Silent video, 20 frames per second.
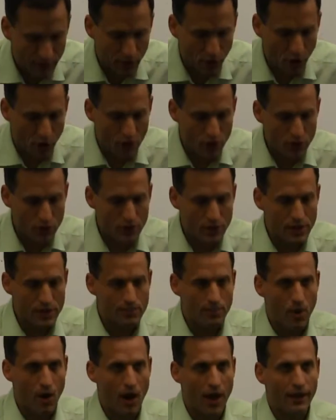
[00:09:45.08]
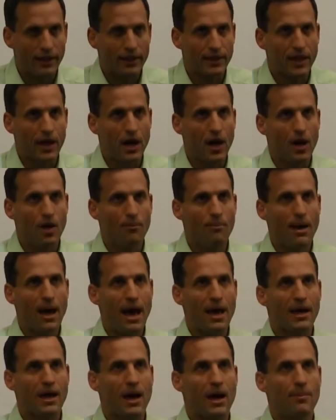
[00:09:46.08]
it a little arch in the spine and come
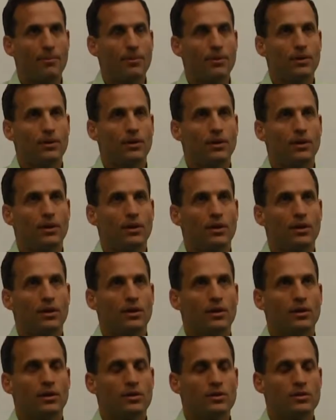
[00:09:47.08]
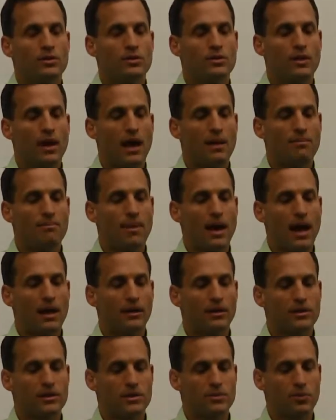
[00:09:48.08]
back up to that
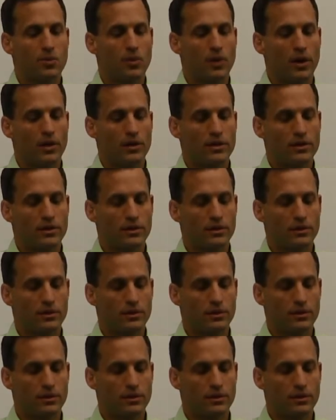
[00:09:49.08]
balance point,